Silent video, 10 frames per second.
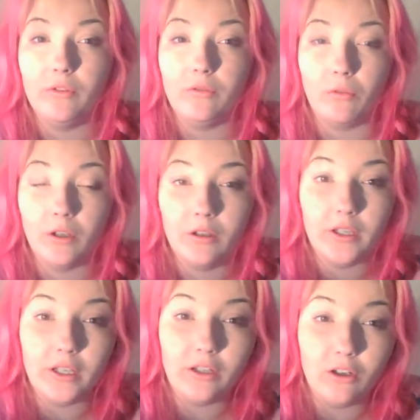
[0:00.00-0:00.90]

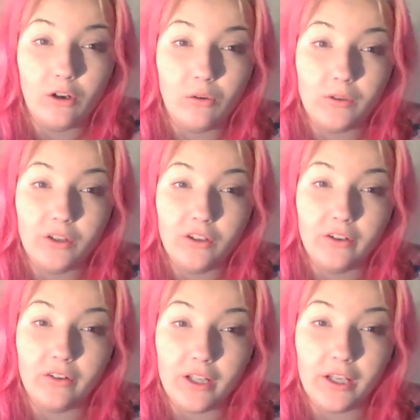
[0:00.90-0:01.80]
really know until
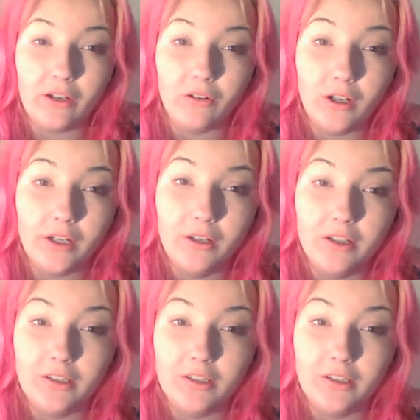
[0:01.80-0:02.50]
you're dead, right?